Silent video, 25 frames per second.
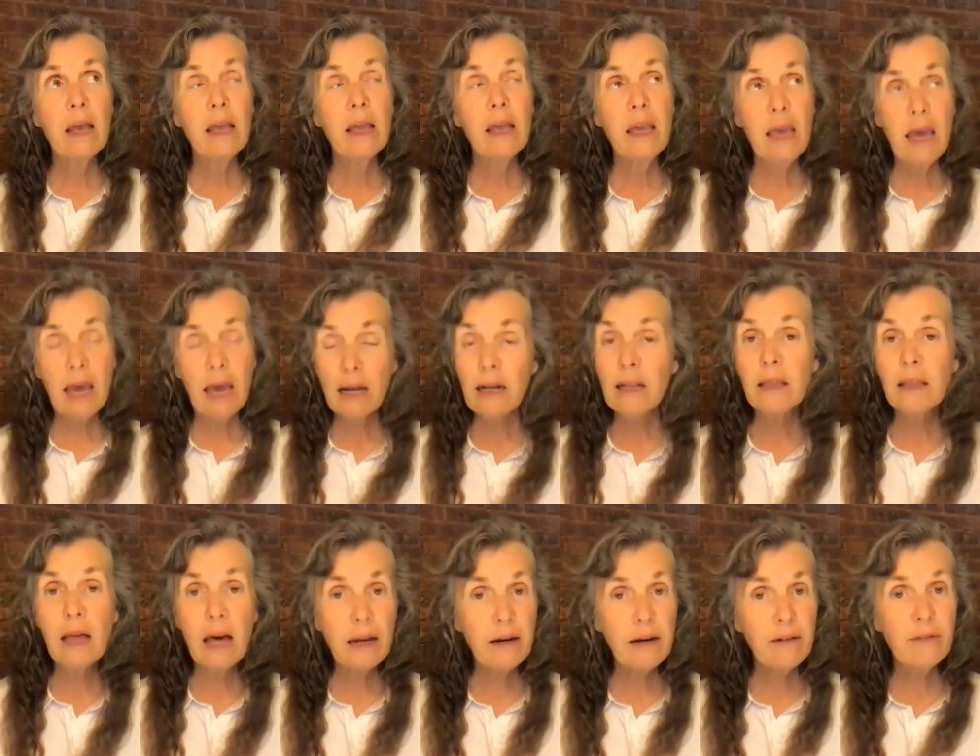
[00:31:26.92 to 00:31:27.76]
he had a
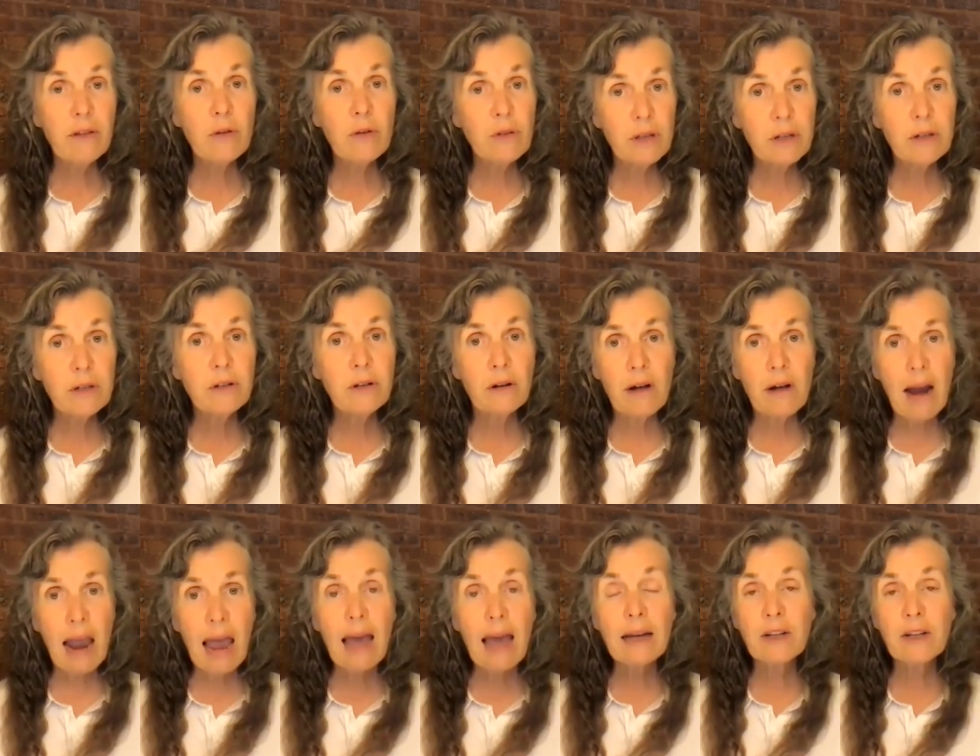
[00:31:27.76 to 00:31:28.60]
lot of those
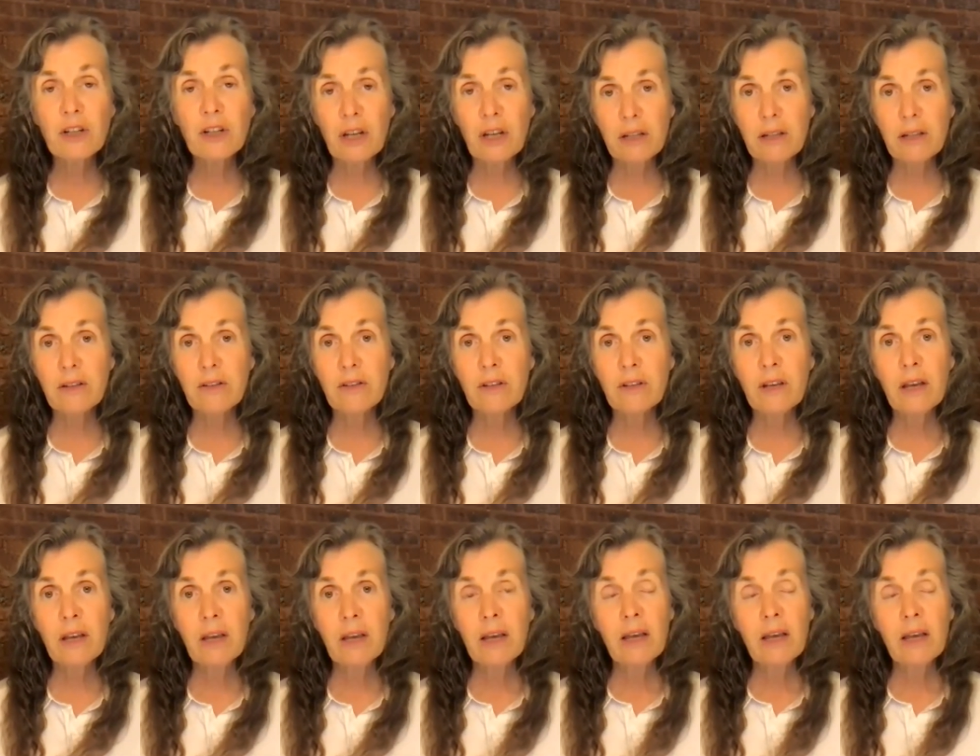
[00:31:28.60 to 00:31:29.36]
interactions.